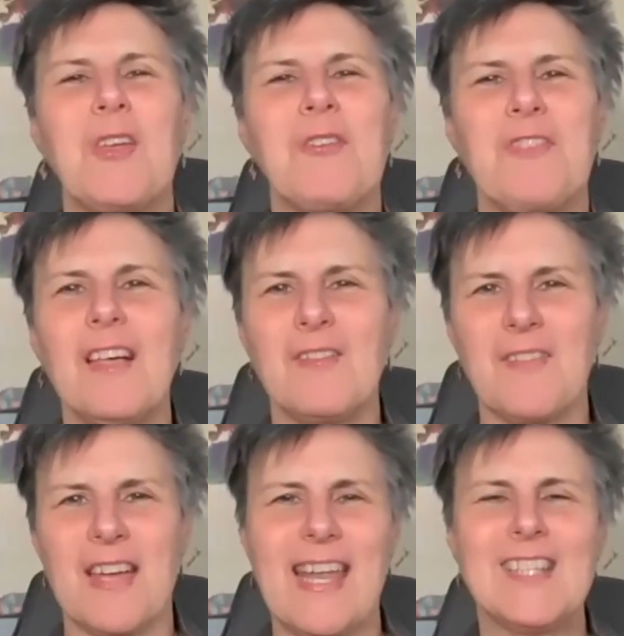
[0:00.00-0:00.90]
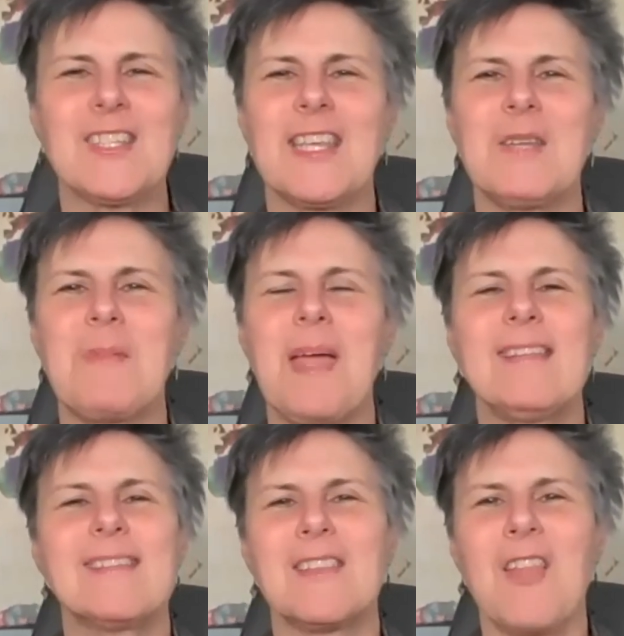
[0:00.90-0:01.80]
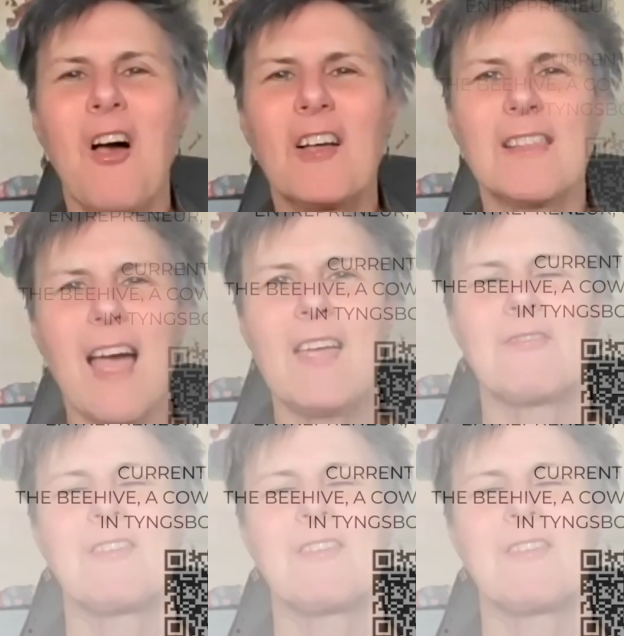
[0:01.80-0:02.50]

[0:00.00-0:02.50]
your fill, financial independence and long life.